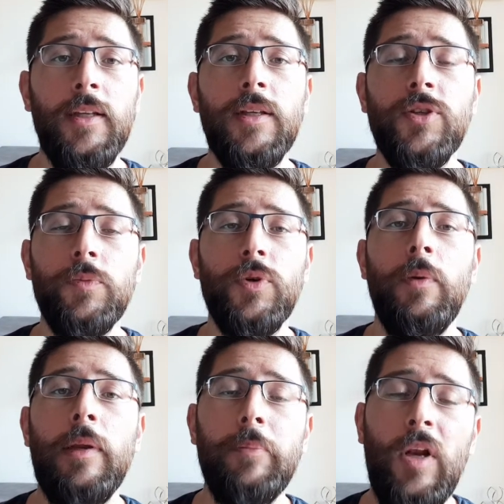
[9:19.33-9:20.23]
In the
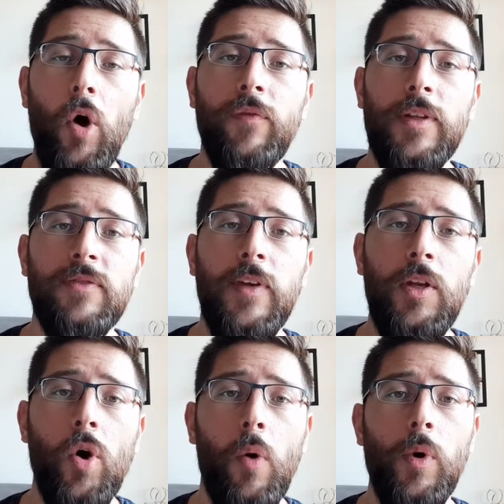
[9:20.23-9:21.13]
description below of this
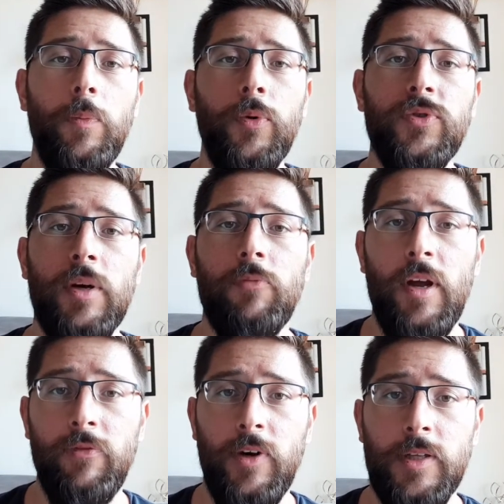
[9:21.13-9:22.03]
video, I will put some
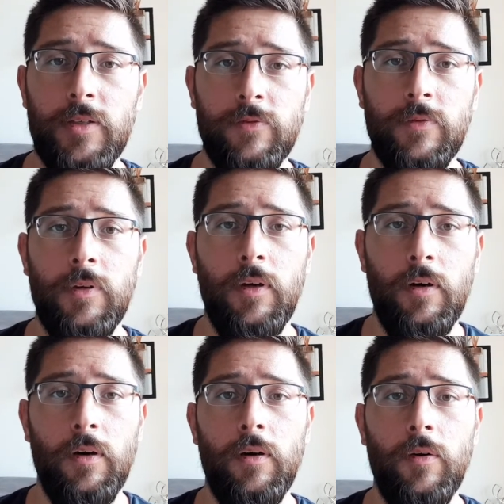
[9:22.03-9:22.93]
reference
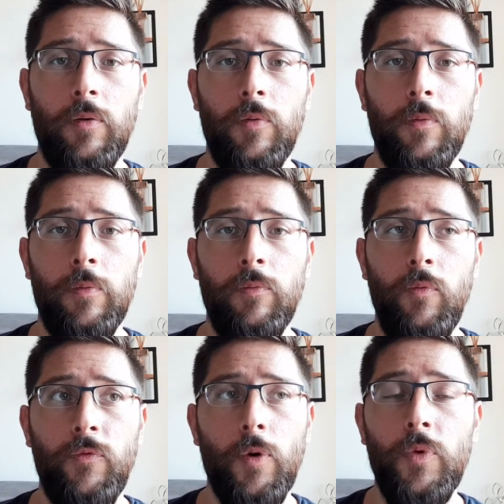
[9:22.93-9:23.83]

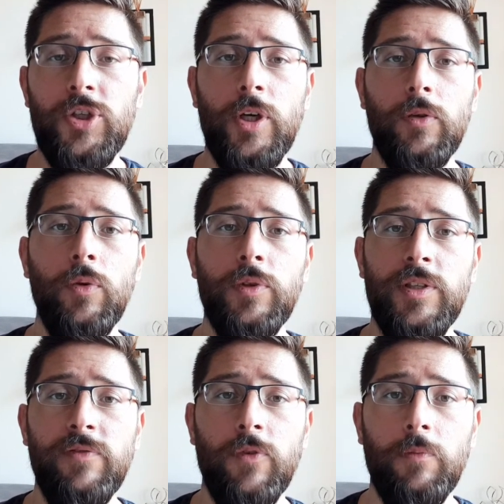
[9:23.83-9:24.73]
from which I took
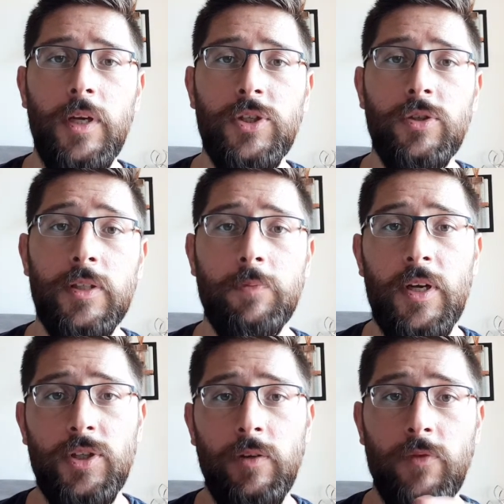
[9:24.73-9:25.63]
this information,
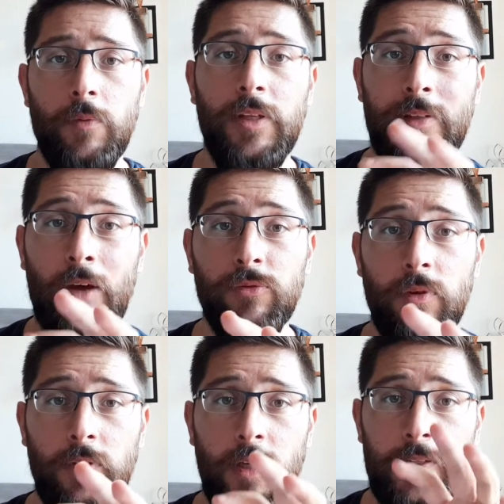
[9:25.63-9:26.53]
especially from the
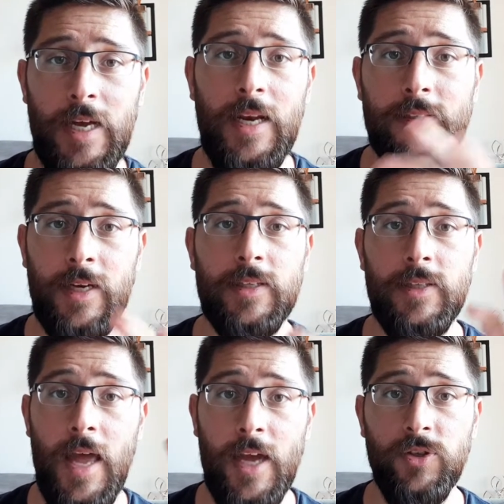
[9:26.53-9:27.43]
Italian
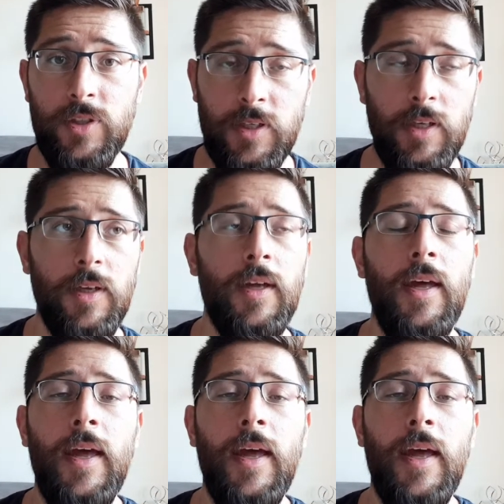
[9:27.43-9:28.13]
tax agency.